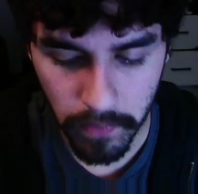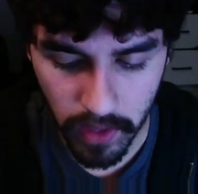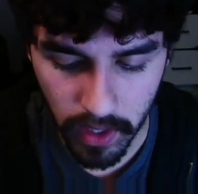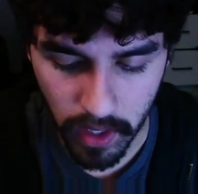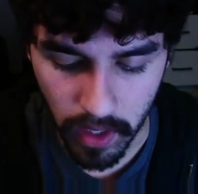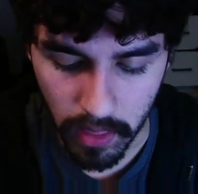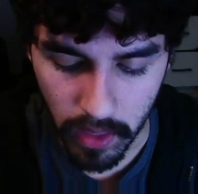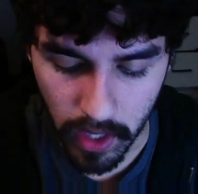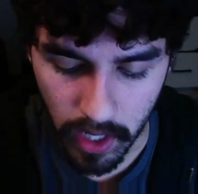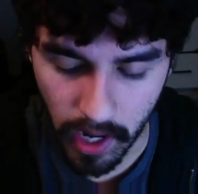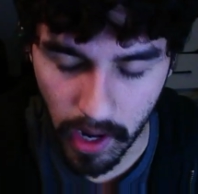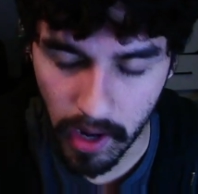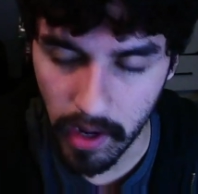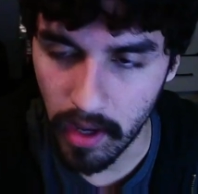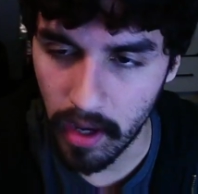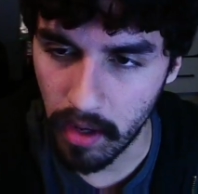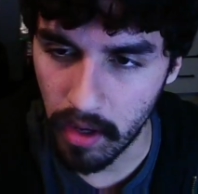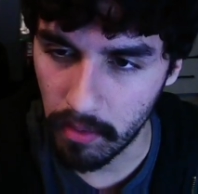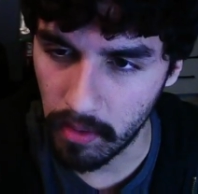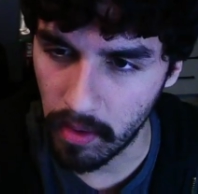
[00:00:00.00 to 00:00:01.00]
And then
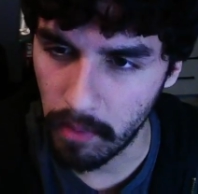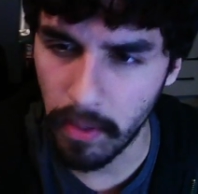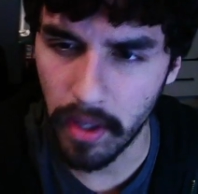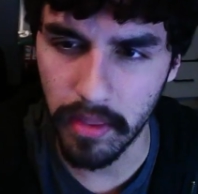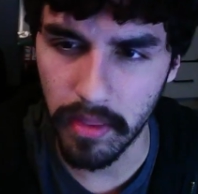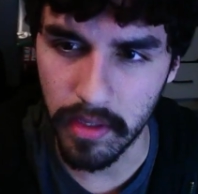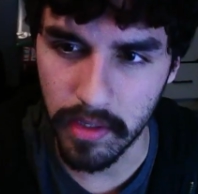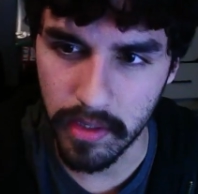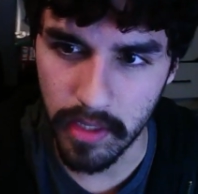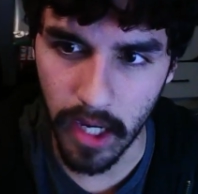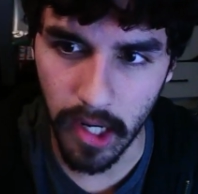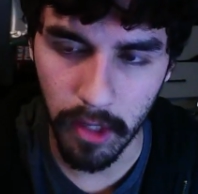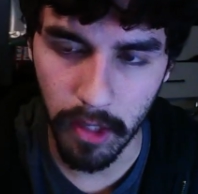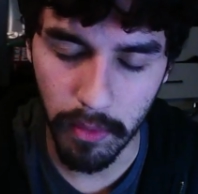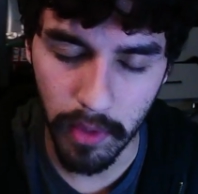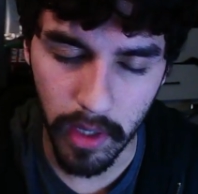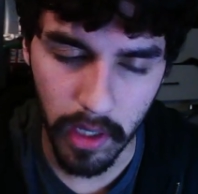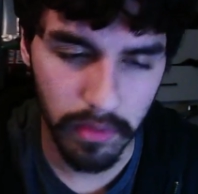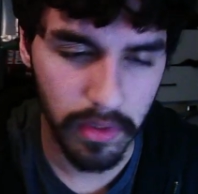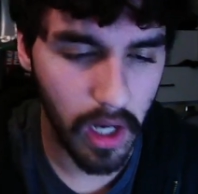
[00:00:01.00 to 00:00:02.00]
I bought the second
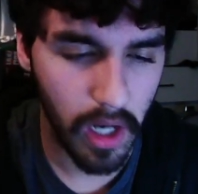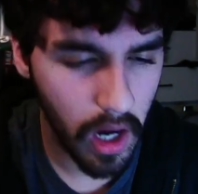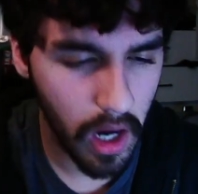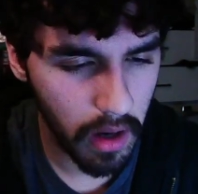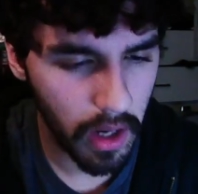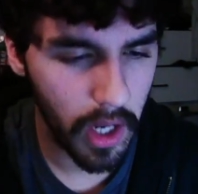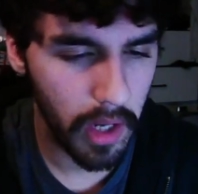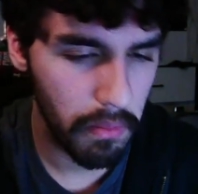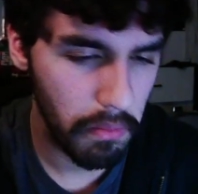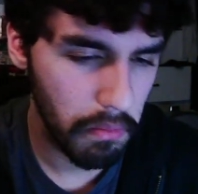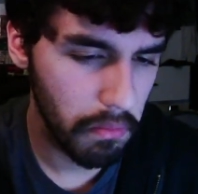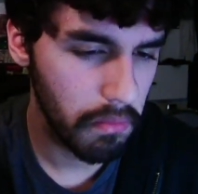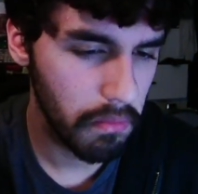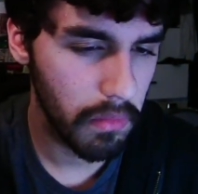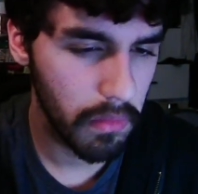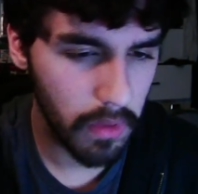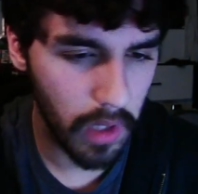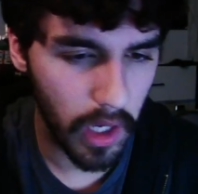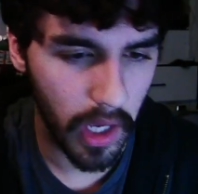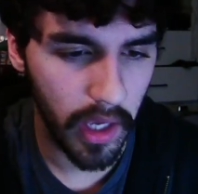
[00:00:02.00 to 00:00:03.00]
one. I was like, all right,
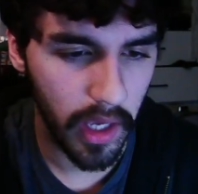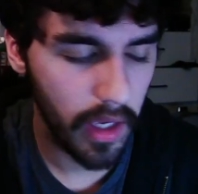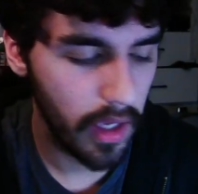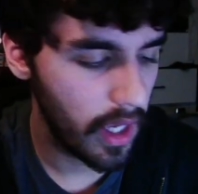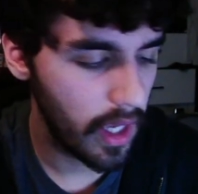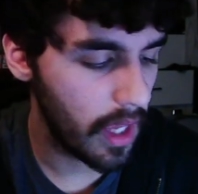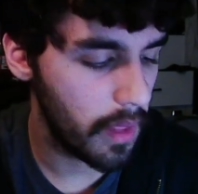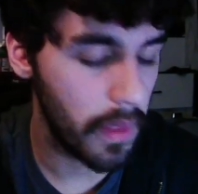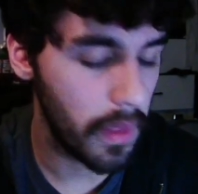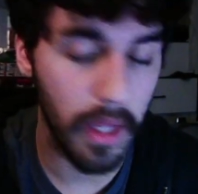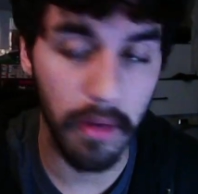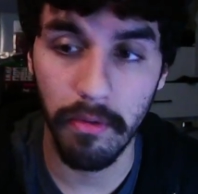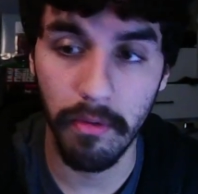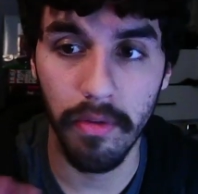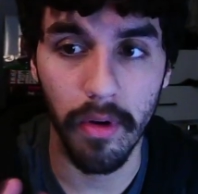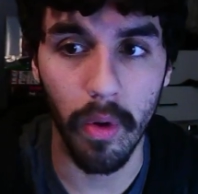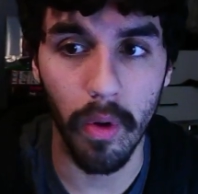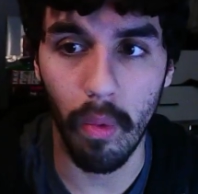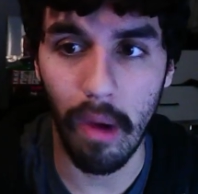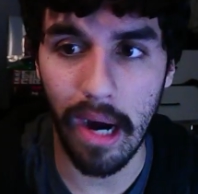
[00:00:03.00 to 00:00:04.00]
okay. And then for
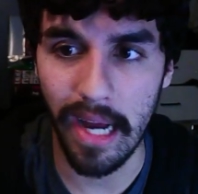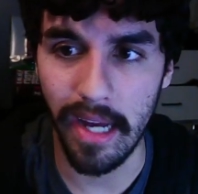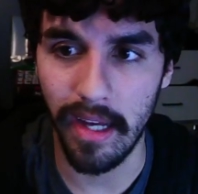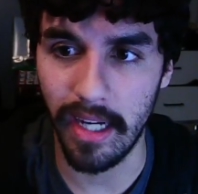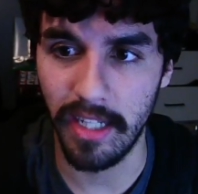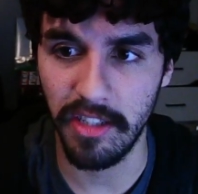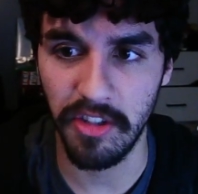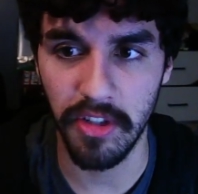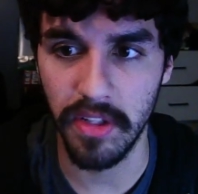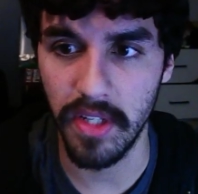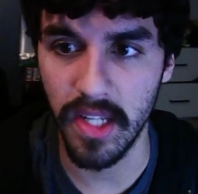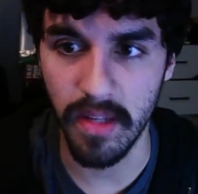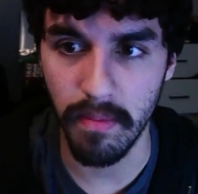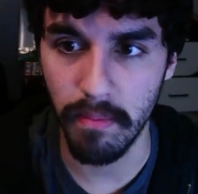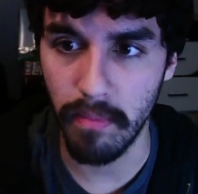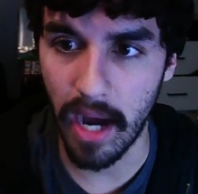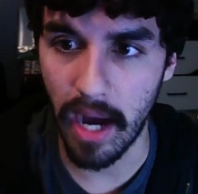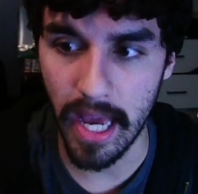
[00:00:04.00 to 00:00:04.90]
a while, I just didn't buy